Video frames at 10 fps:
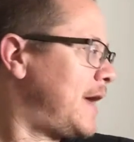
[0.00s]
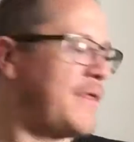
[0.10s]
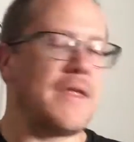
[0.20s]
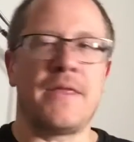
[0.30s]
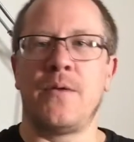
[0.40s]
I
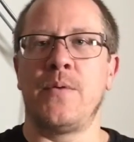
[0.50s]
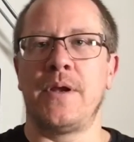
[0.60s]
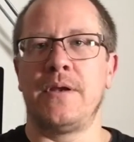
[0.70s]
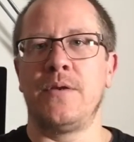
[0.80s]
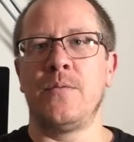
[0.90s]
think that
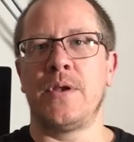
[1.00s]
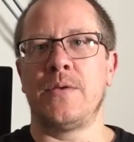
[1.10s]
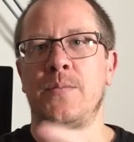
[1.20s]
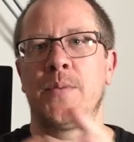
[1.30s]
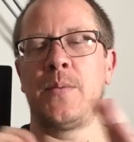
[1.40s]

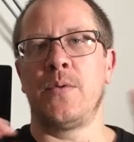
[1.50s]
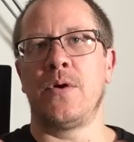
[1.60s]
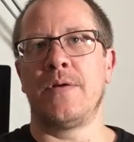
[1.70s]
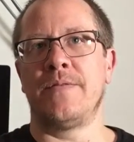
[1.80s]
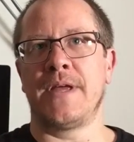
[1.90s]
when people
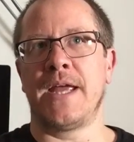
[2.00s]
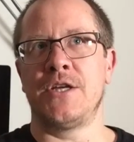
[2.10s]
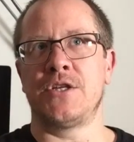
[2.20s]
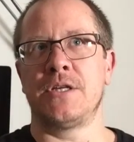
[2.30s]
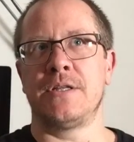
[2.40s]
are on
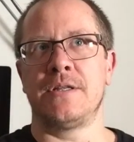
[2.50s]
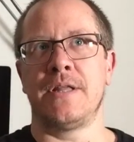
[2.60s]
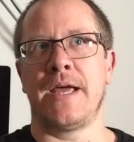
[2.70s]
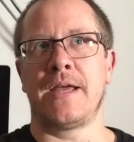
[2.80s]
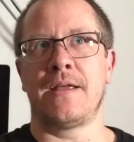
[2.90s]
vacation,
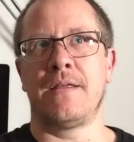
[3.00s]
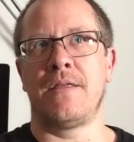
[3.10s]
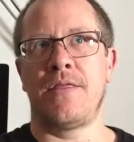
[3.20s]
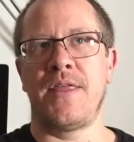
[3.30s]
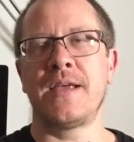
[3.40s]
like
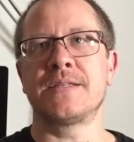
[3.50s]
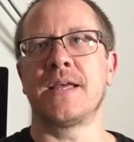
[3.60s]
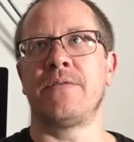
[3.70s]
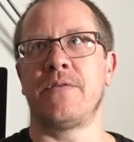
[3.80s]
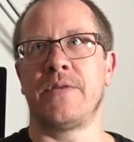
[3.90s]

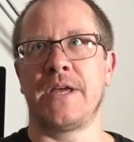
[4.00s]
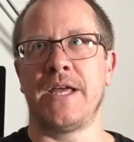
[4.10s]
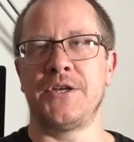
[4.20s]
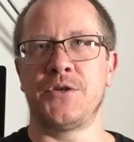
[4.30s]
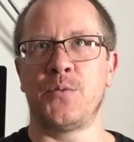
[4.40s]
Thanksgiving
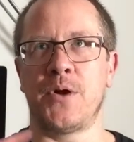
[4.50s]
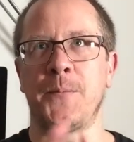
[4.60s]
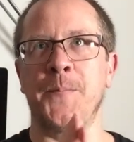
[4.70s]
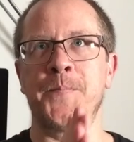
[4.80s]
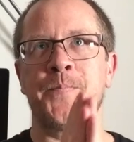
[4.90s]
vacation,
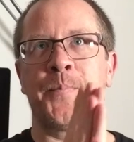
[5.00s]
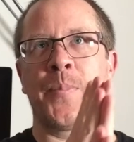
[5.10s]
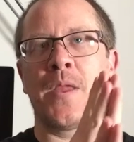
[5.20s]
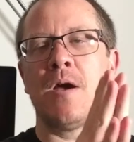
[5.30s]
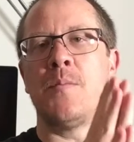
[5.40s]
where
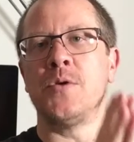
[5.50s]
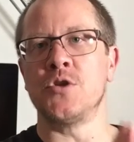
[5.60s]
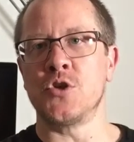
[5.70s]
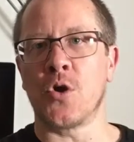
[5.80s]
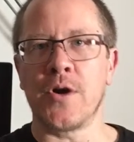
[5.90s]

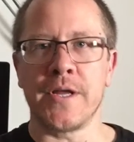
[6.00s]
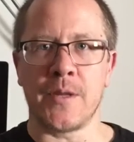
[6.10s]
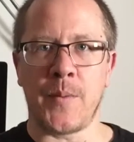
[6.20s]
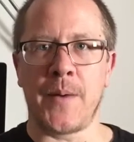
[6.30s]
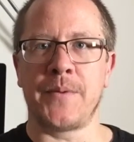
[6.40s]
majority of
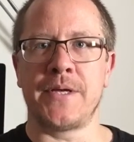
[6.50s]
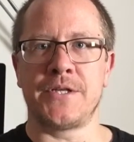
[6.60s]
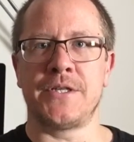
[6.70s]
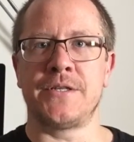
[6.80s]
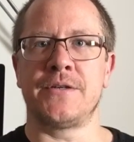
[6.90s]
the
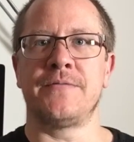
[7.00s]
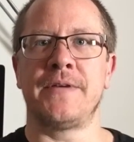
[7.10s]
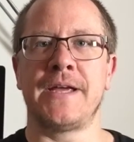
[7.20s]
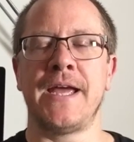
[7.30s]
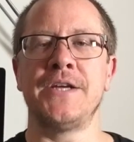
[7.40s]
population is on
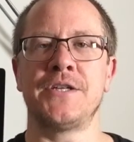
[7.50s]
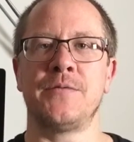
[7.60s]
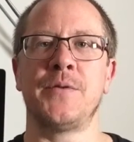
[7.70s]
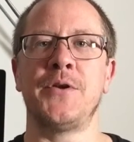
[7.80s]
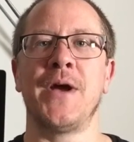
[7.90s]

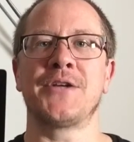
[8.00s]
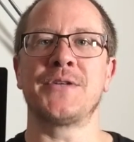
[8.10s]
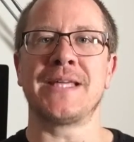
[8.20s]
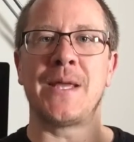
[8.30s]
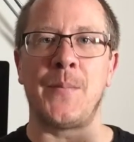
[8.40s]
vacation, when you
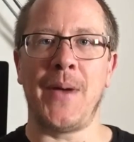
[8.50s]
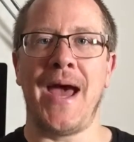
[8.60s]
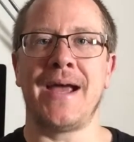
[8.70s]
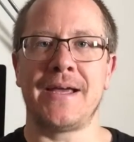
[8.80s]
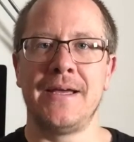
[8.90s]
actually get
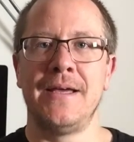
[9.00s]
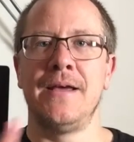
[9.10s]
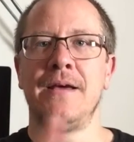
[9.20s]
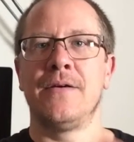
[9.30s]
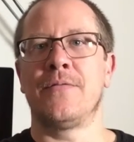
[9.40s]
back
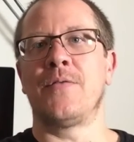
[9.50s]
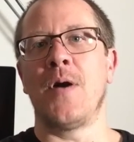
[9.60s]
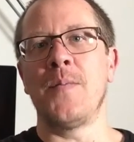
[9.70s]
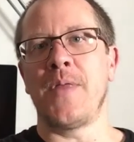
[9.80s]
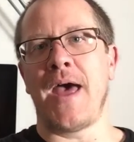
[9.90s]

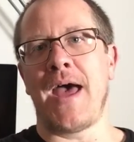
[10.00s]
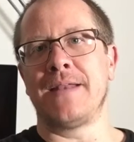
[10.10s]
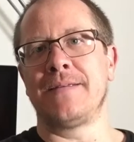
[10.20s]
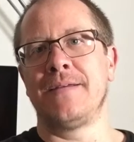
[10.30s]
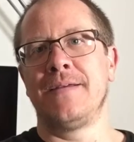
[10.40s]
from
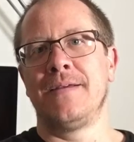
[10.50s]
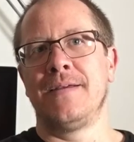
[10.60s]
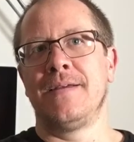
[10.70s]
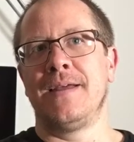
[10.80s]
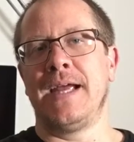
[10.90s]
that,
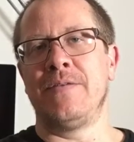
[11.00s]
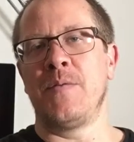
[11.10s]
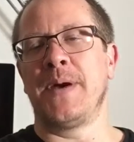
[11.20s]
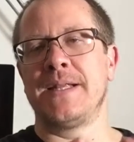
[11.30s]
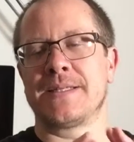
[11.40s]

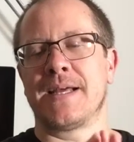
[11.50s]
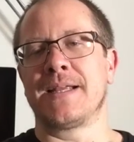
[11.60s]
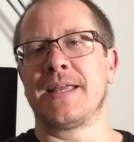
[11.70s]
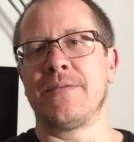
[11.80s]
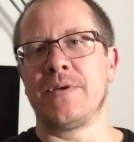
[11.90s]
everybody's
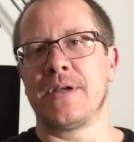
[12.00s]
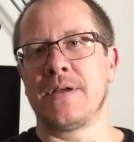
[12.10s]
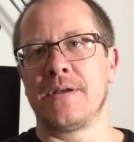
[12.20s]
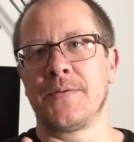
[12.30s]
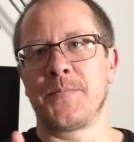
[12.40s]
kind of giving